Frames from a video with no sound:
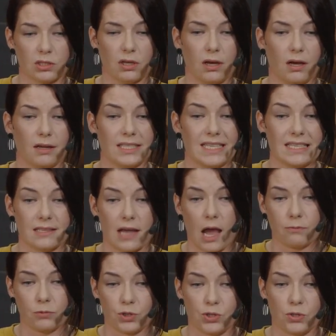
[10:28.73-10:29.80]
uh,
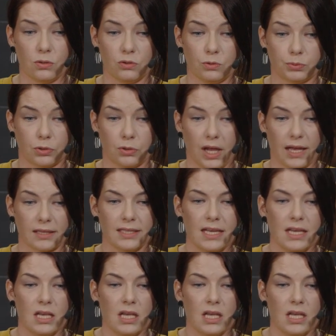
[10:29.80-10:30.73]
design, what you could product,